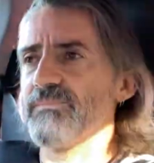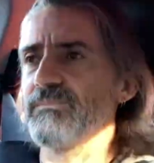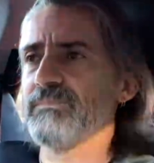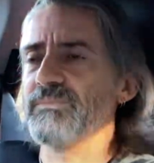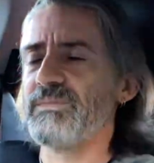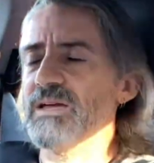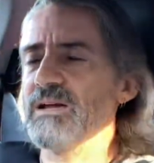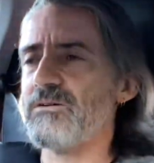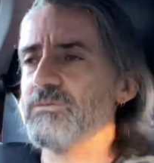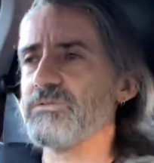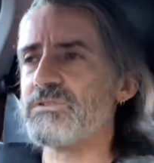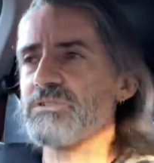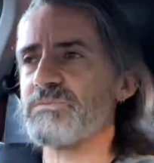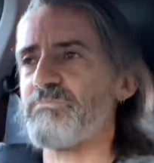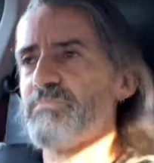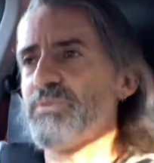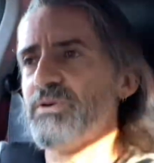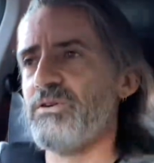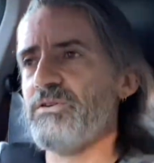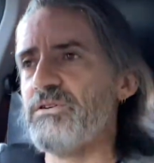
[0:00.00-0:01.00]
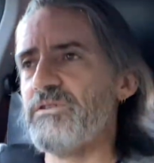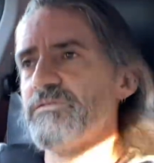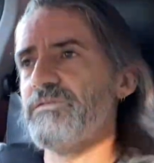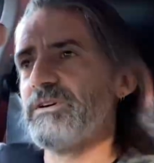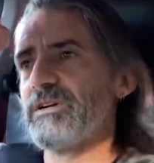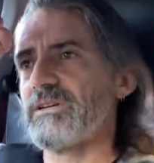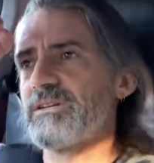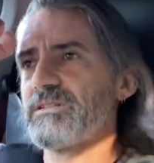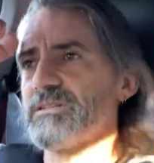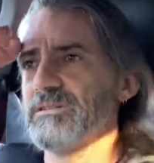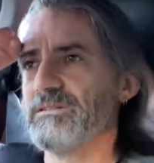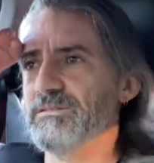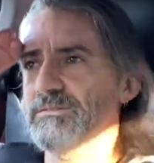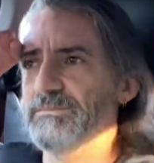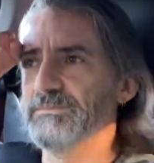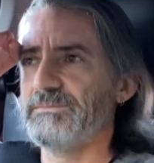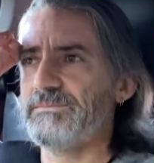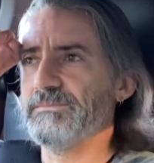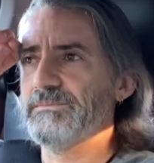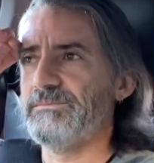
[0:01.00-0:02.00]
That was perfect.
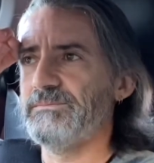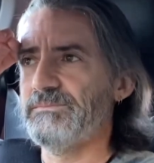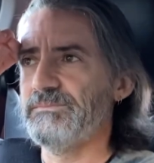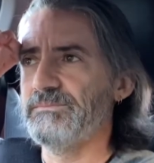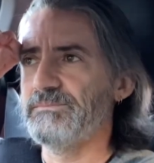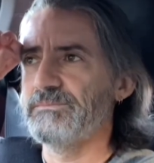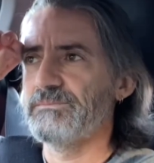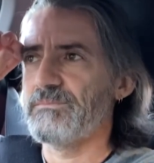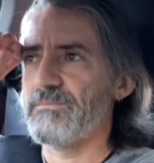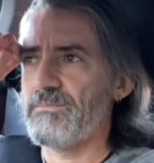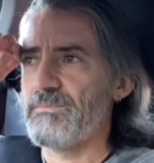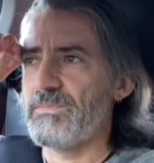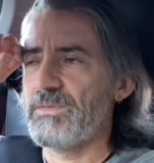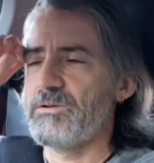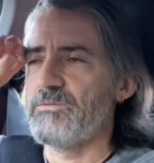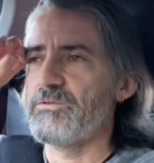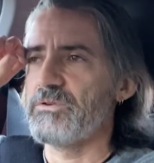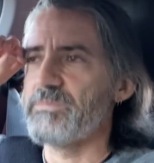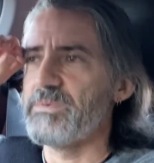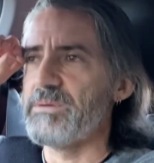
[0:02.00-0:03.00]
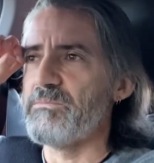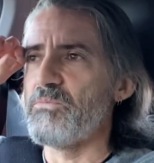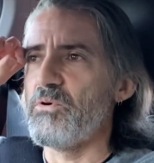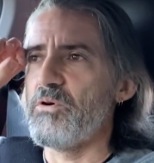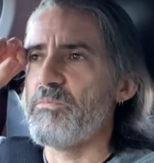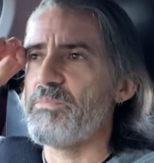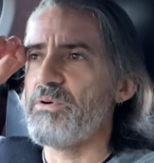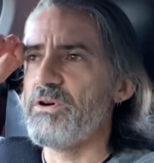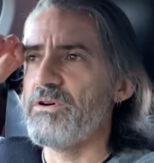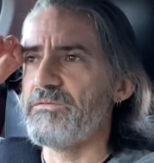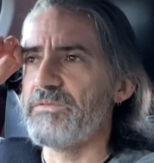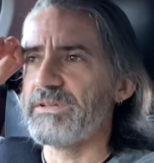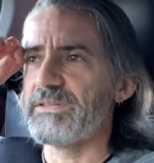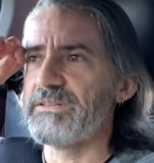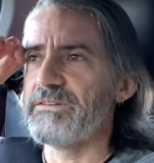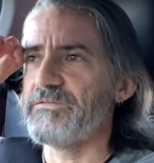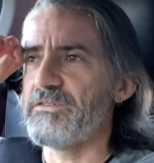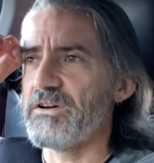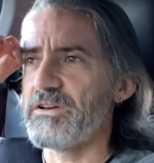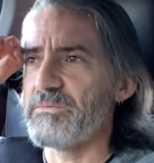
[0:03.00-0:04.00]
It would have been more perfect
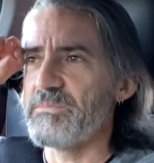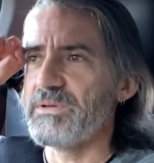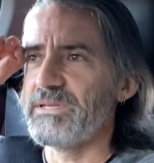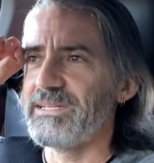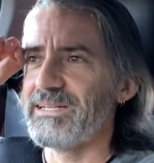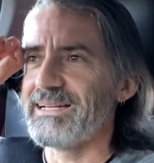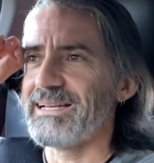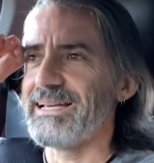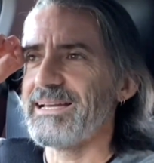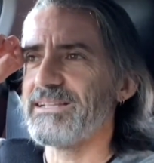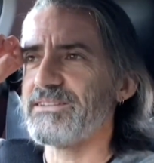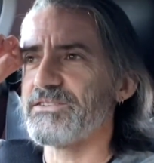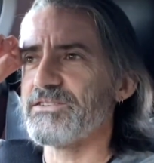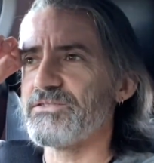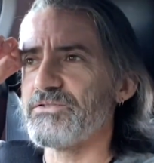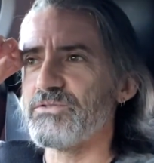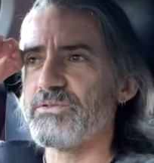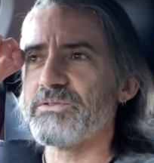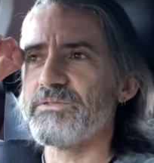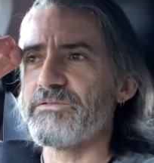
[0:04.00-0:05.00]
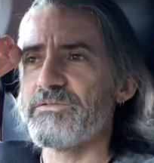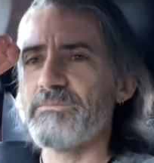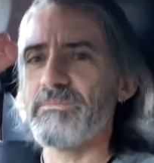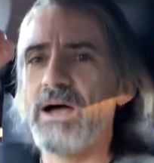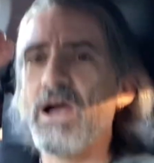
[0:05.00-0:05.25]
if I'd have been allowed to do it from